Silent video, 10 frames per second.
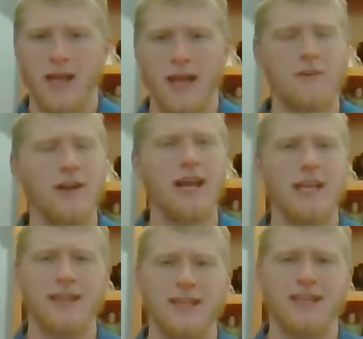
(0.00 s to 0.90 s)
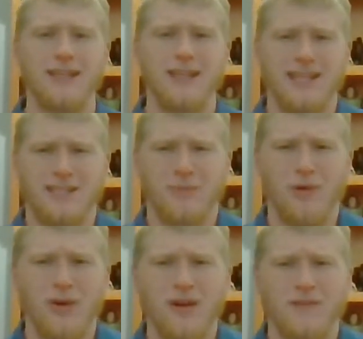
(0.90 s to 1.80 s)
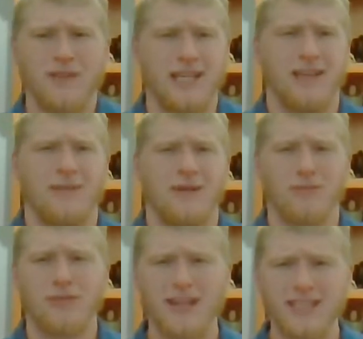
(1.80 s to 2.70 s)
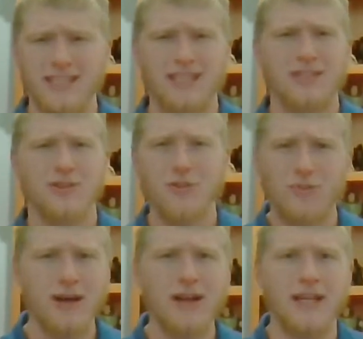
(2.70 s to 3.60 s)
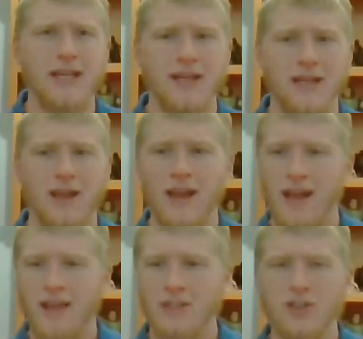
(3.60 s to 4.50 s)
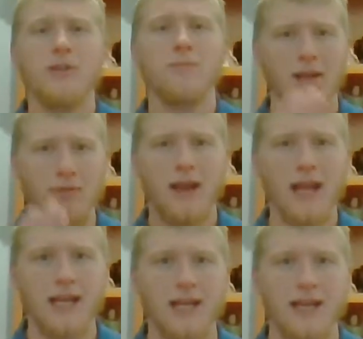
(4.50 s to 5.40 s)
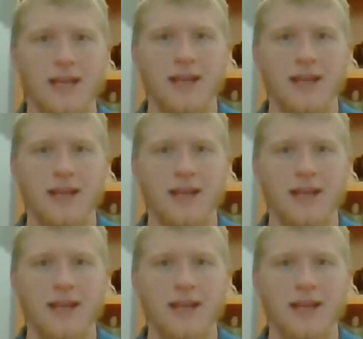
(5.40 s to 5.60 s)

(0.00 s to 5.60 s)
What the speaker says: Every athlete that is a part of a team that brings the school money should be paid.